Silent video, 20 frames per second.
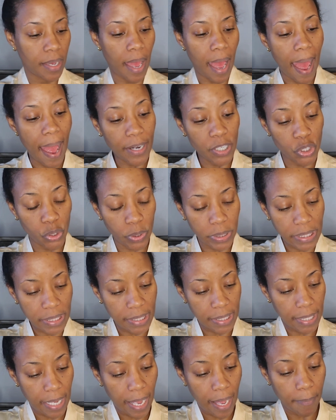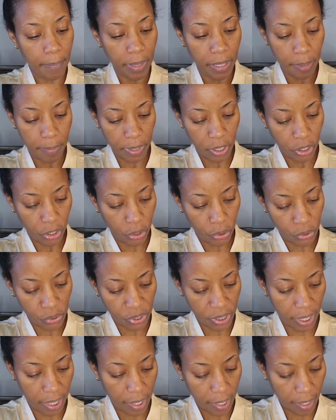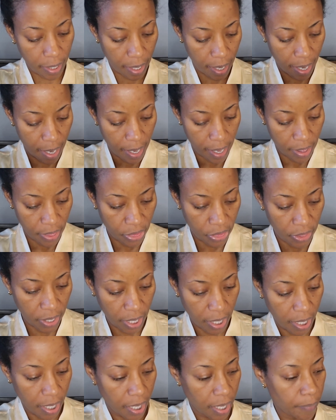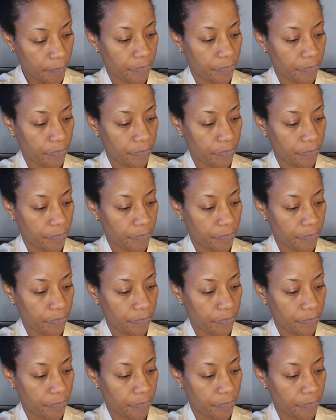actually today I'm gonna be using the